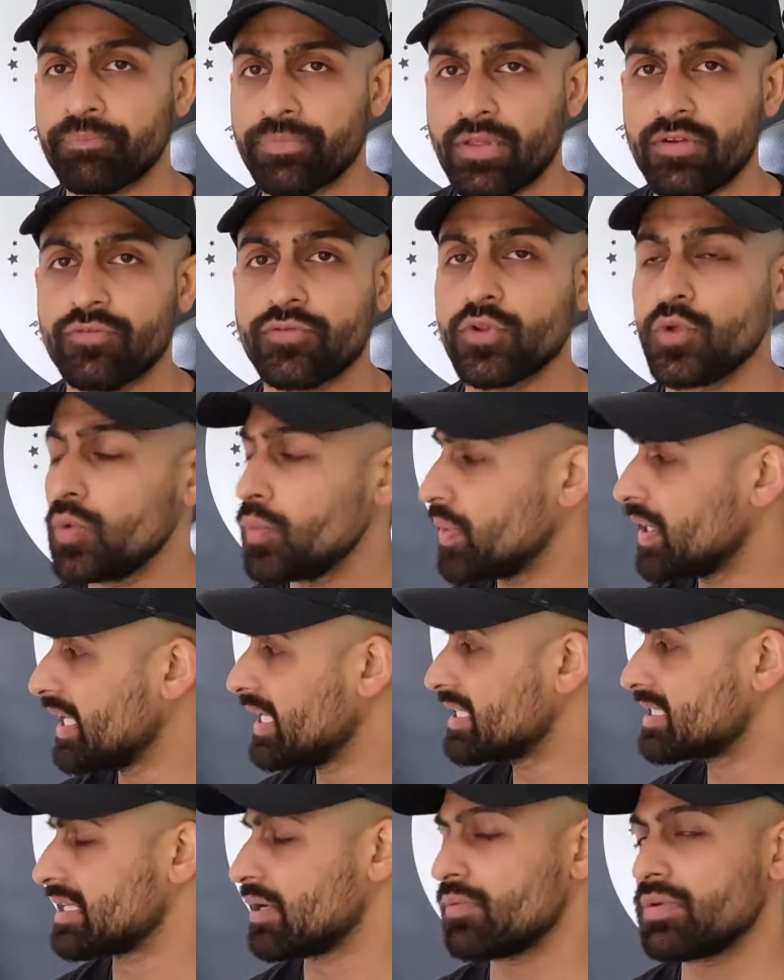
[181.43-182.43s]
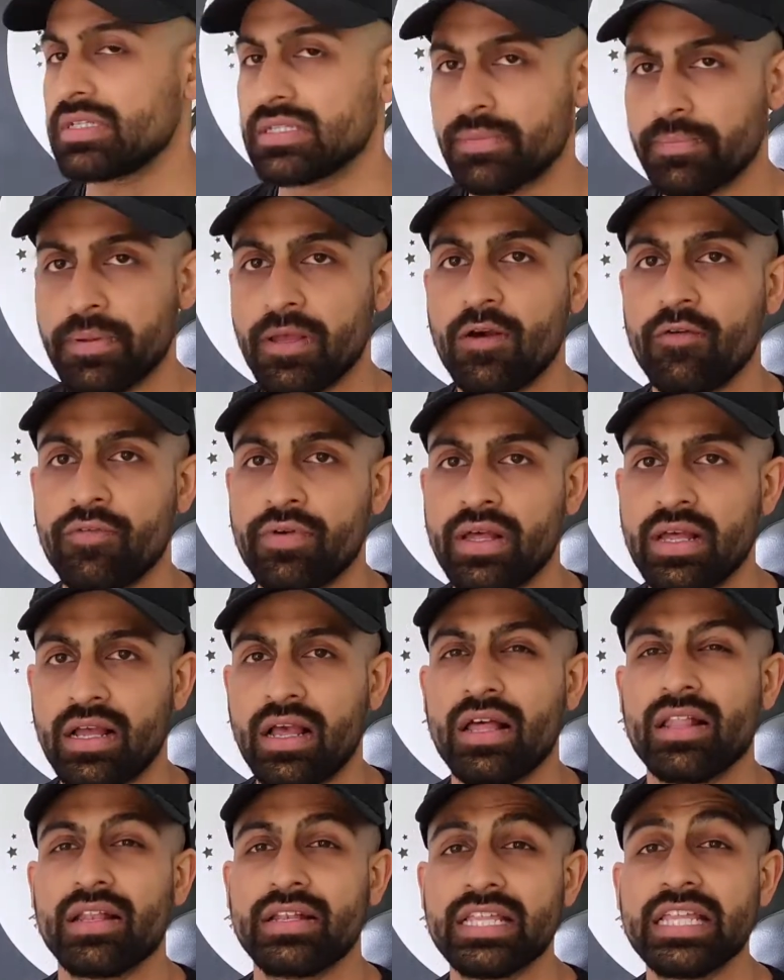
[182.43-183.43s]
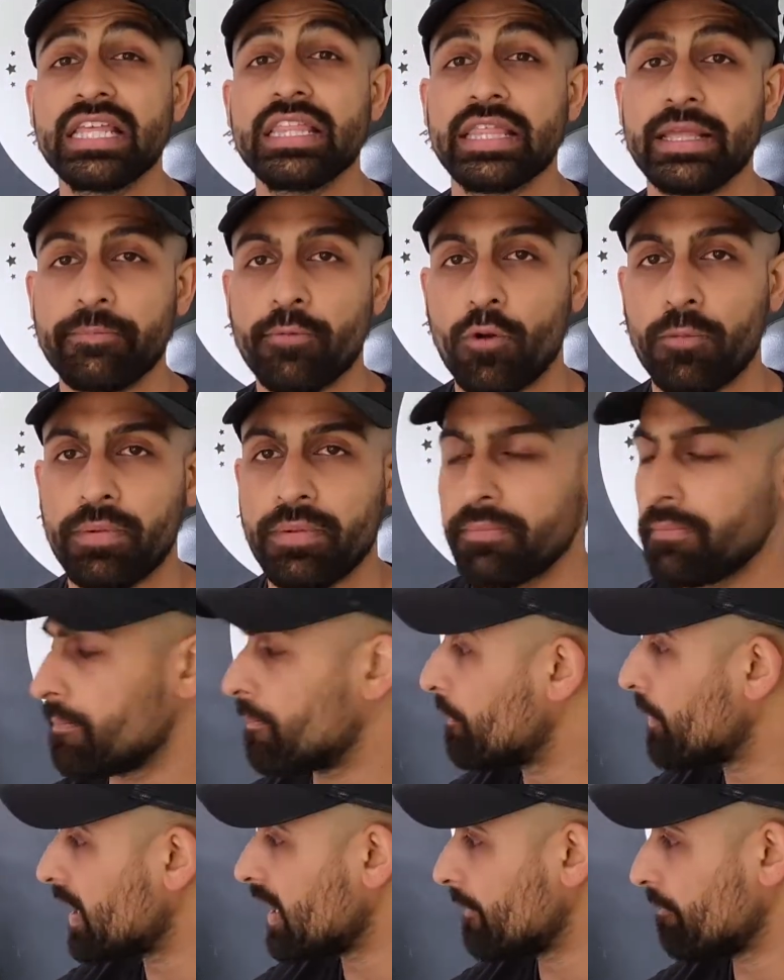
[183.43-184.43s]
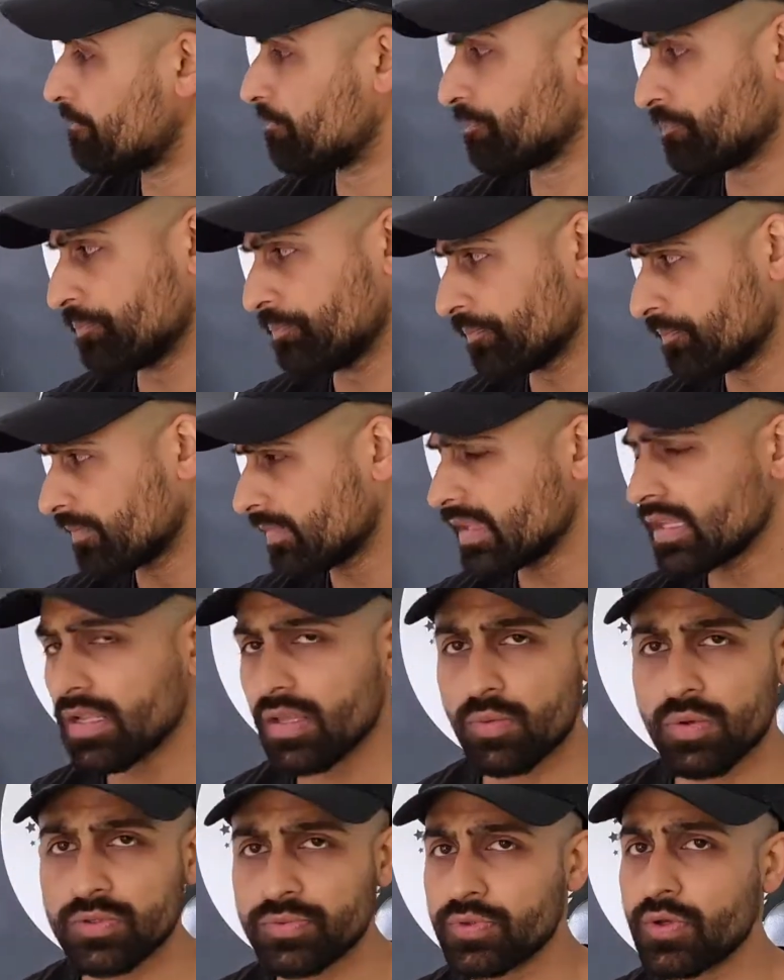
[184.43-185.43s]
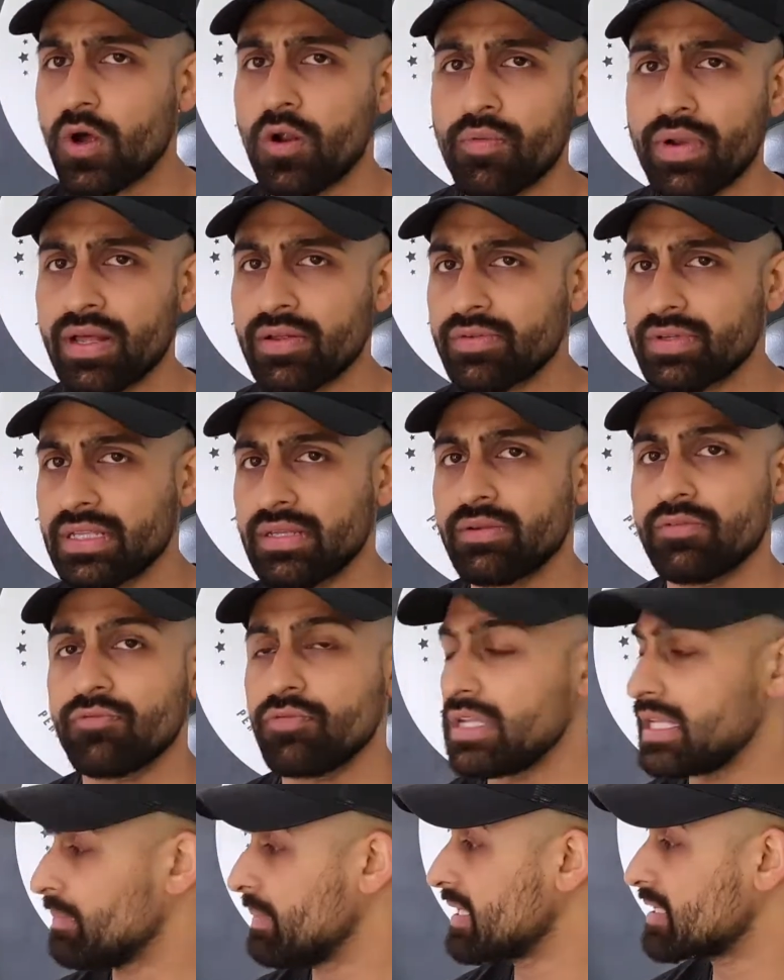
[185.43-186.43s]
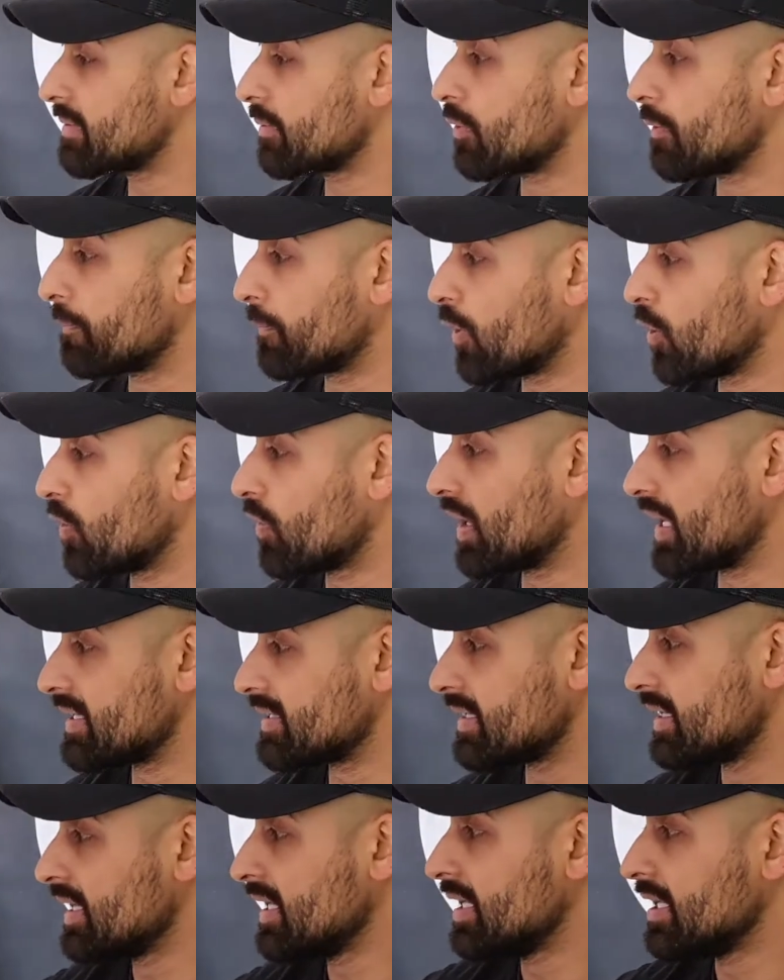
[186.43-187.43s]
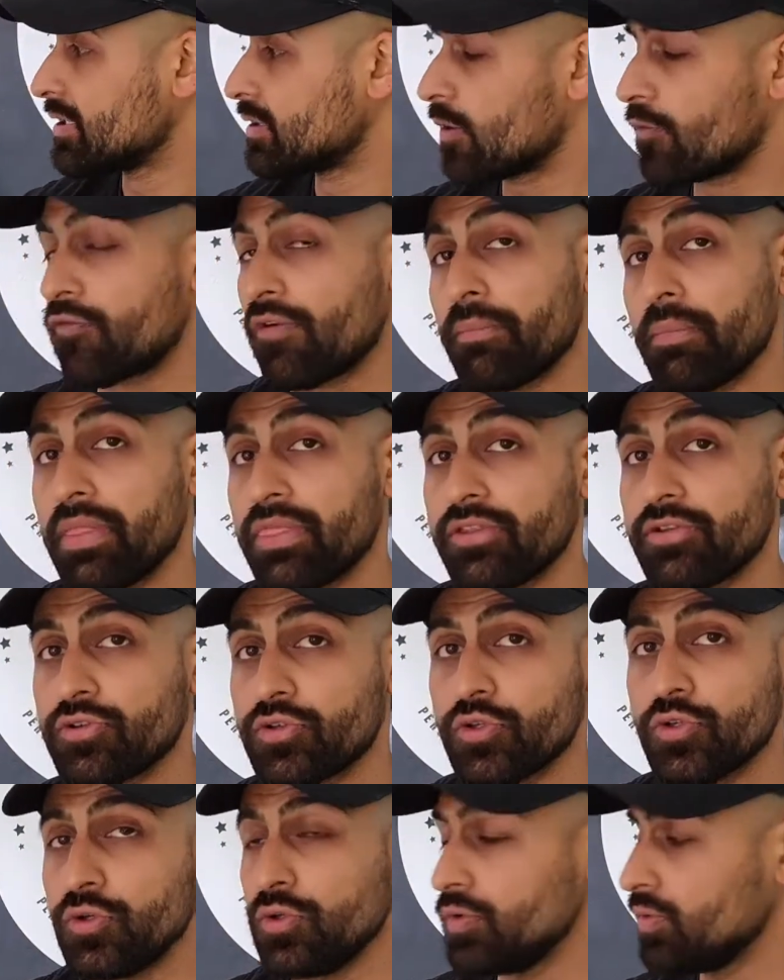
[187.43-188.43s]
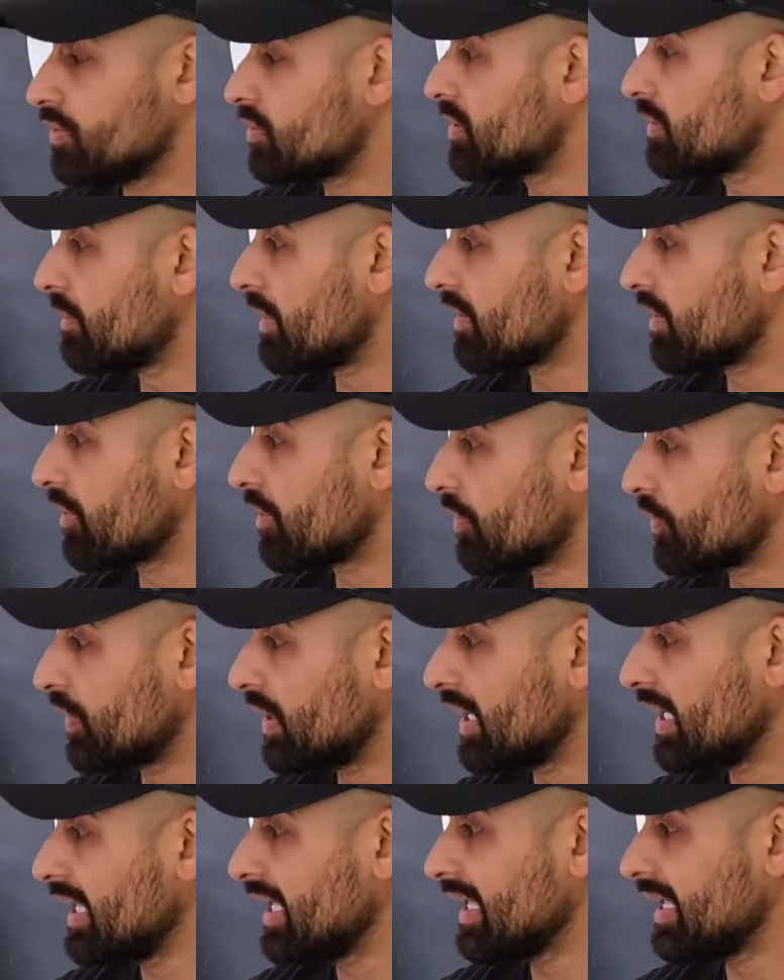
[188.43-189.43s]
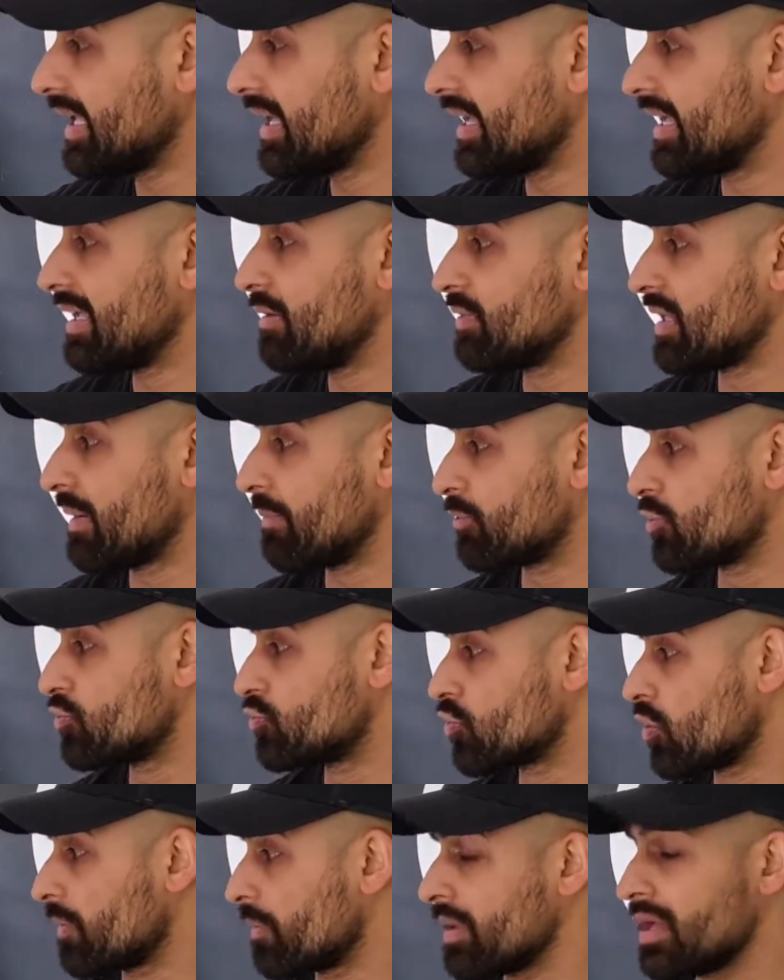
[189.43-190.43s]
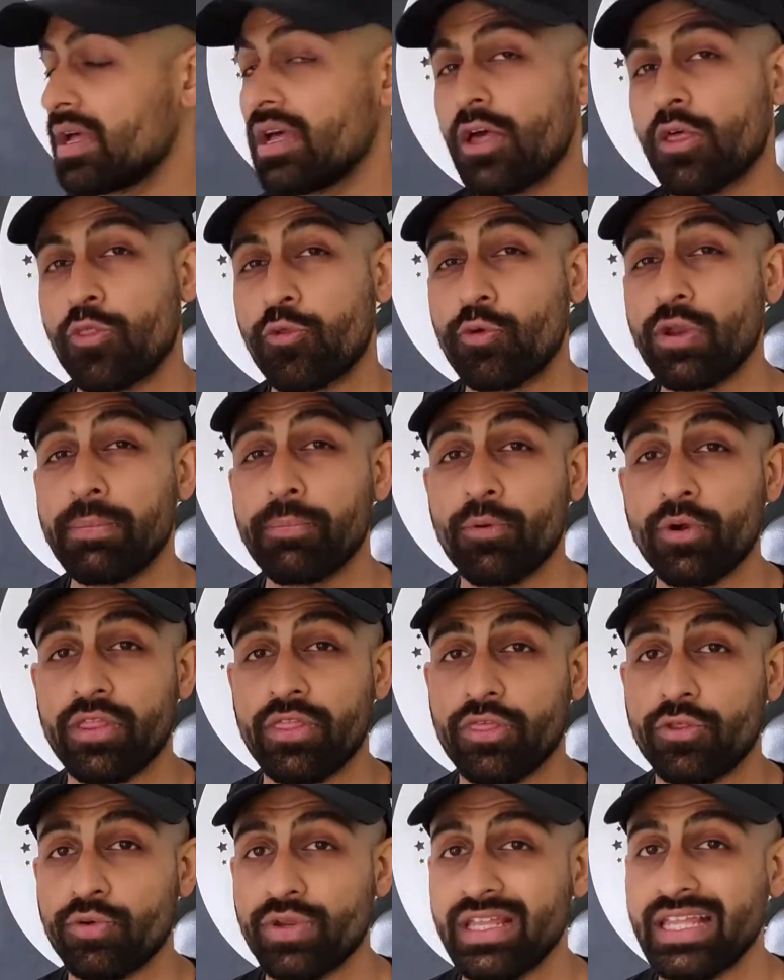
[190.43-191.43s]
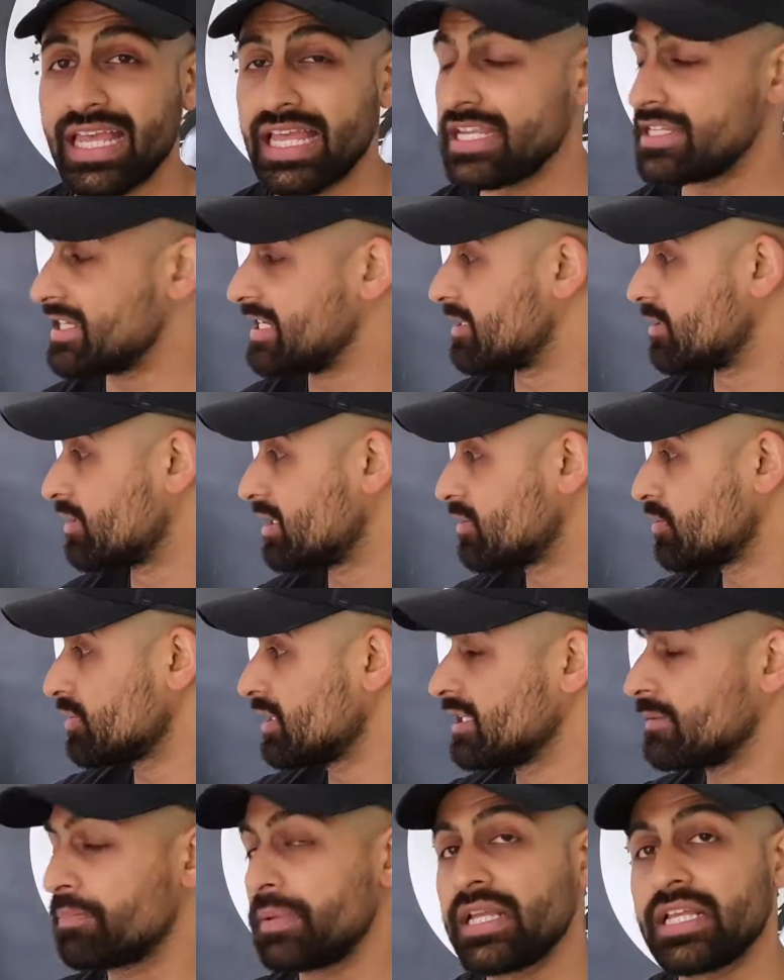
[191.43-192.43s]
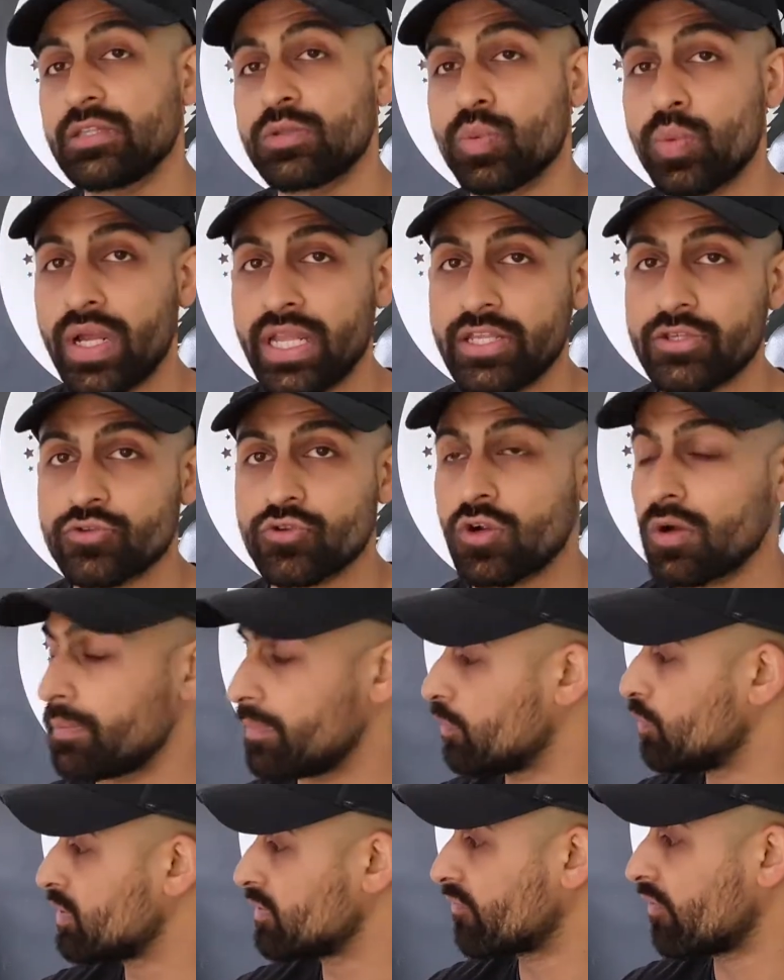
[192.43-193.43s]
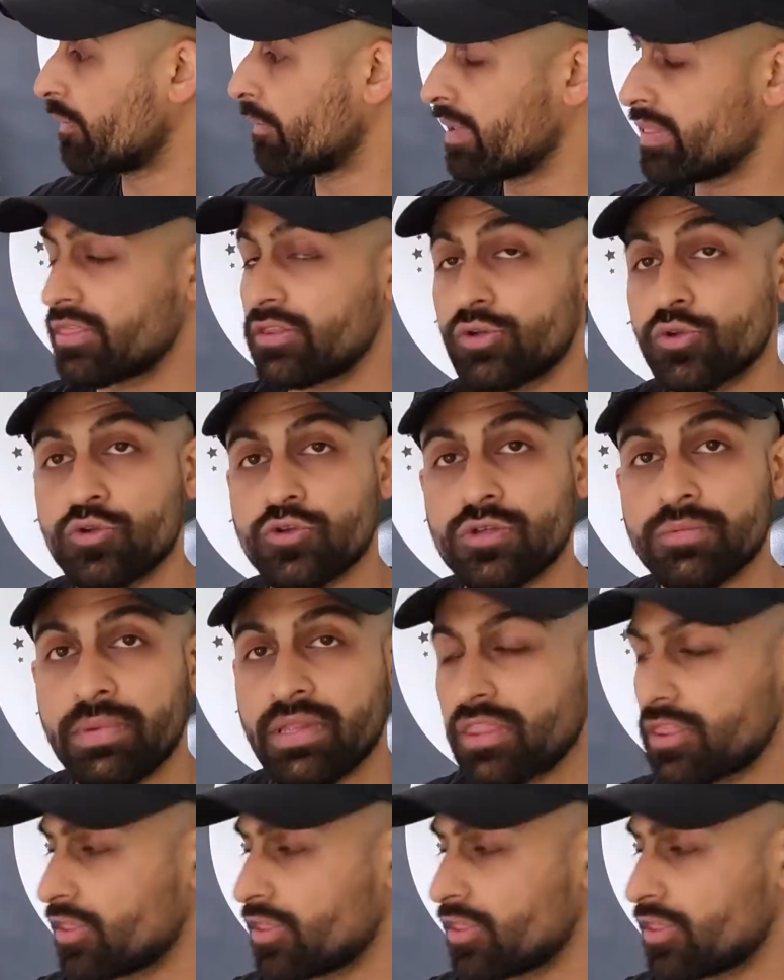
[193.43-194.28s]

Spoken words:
few weeks, there was a bit of a kind of teething problem, but once we got around it, really made some good progress. So from month 2 to month 3, he was able to drop 3.3 kg. So this was his biggest weight drop, was from month 2 to month